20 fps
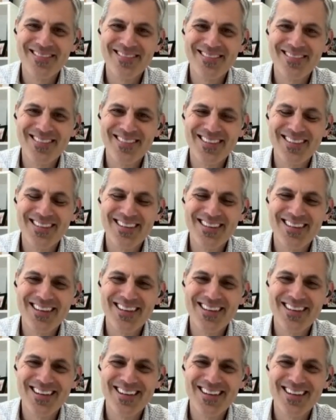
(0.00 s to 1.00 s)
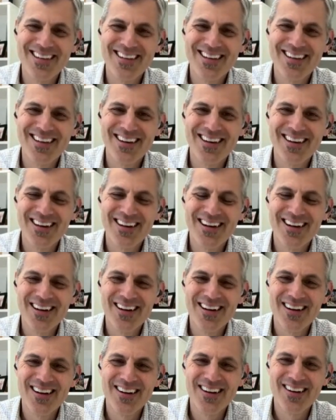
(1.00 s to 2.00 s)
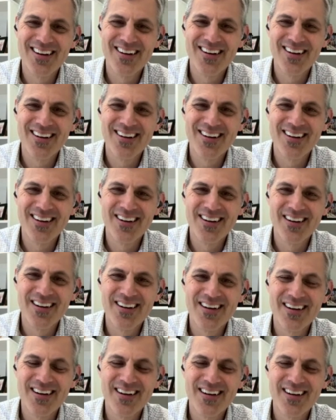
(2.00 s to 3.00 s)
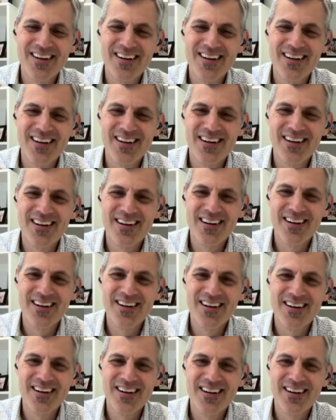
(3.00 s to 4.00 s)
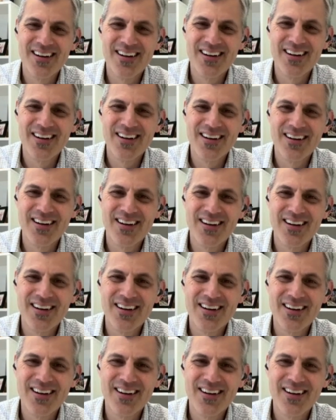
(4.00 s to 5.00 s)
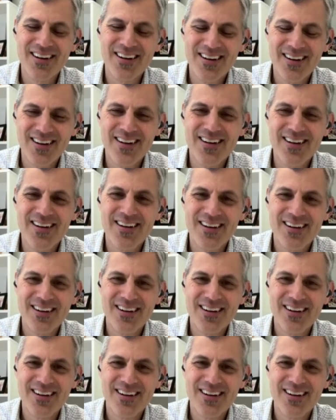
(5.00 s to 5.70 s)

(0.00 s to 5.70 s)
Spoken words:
[no speech]